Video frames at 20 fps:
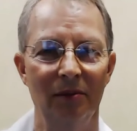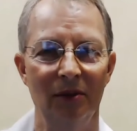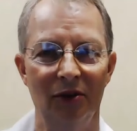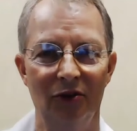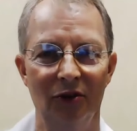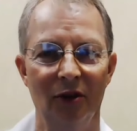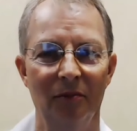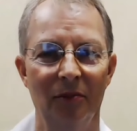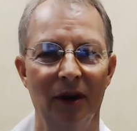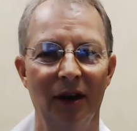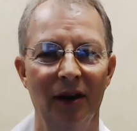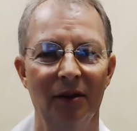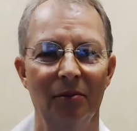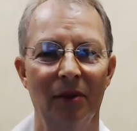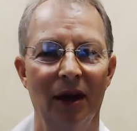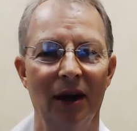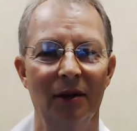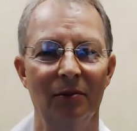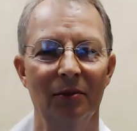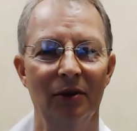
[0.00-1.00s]
show up on the
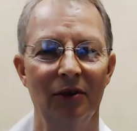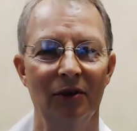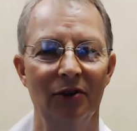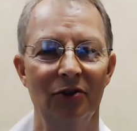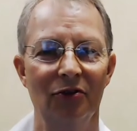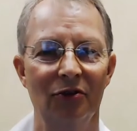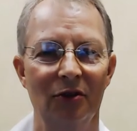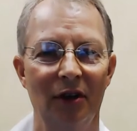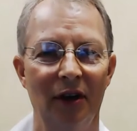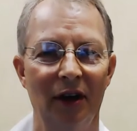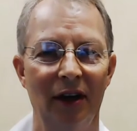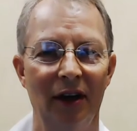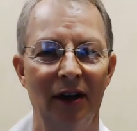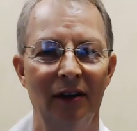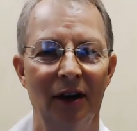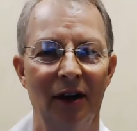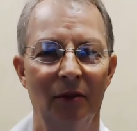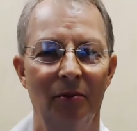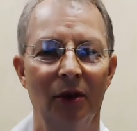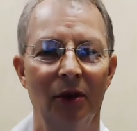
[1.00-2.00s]
bottom of the screen
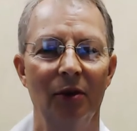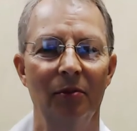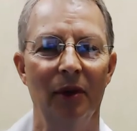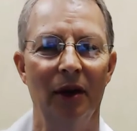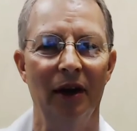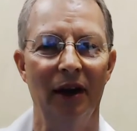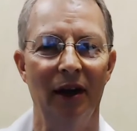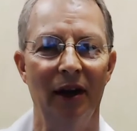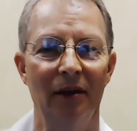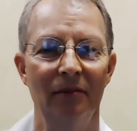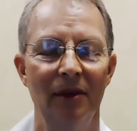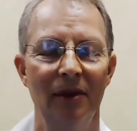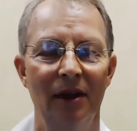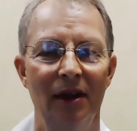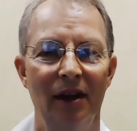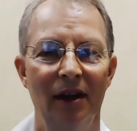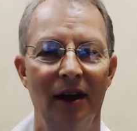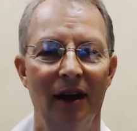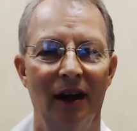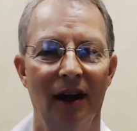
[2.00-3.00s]
here below my name,
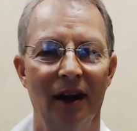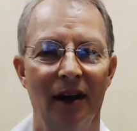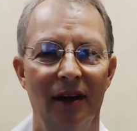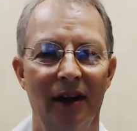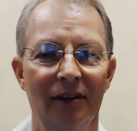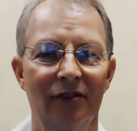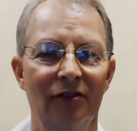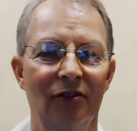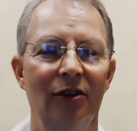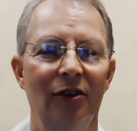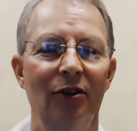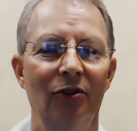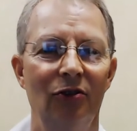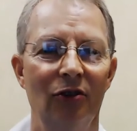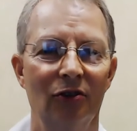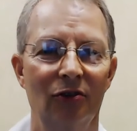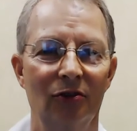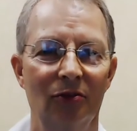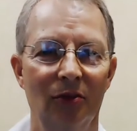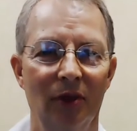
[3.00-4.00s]
that's the
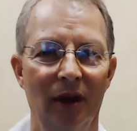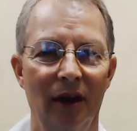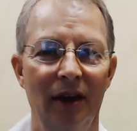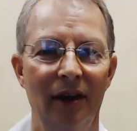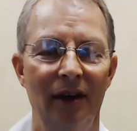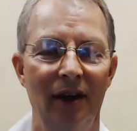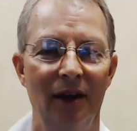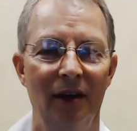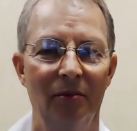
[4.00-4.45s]
easiest way.